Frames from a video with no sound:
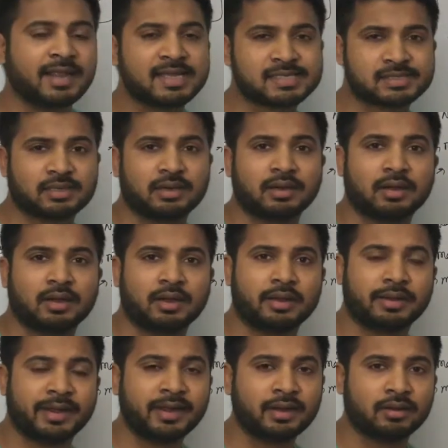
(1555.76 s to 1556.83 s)
less
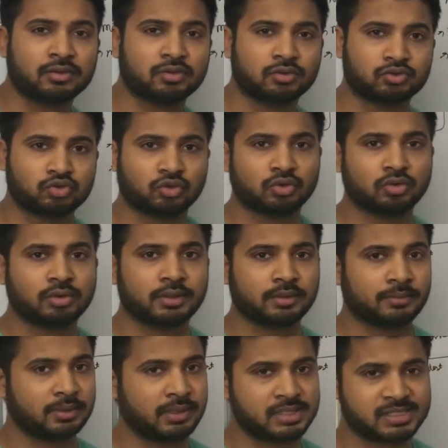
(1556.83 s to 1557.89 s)
red, so
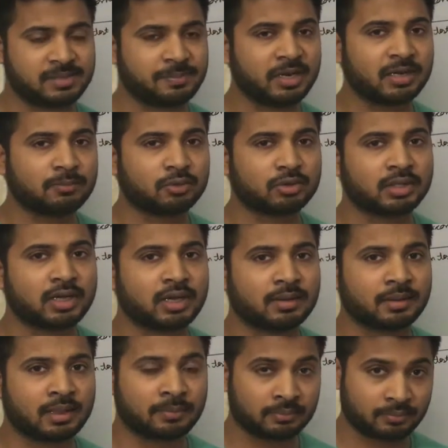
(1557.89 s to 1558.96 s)
it's depend upon
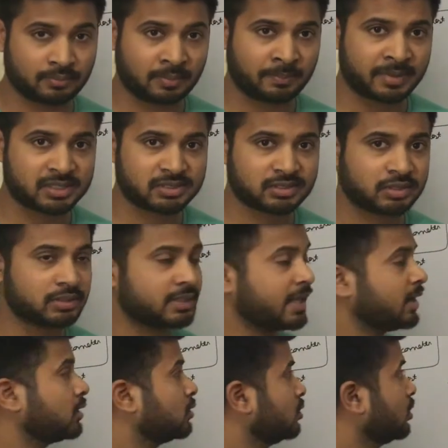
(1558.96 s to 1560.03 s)
the person
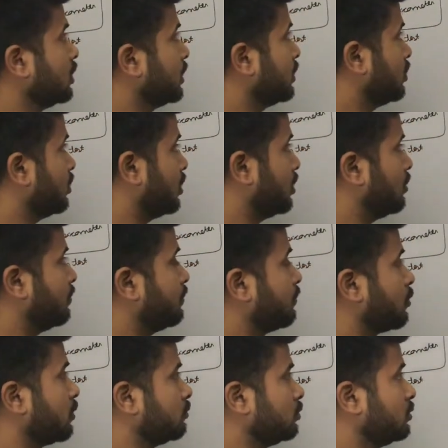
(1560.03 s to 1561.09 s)
that
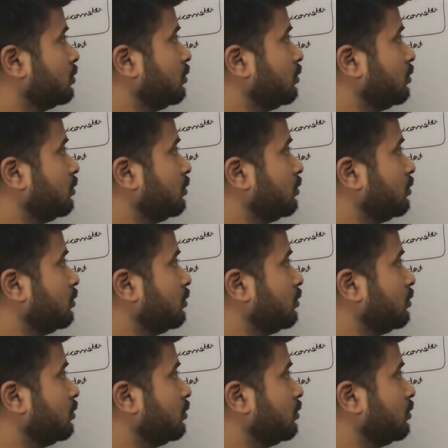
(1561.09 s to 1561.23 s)
from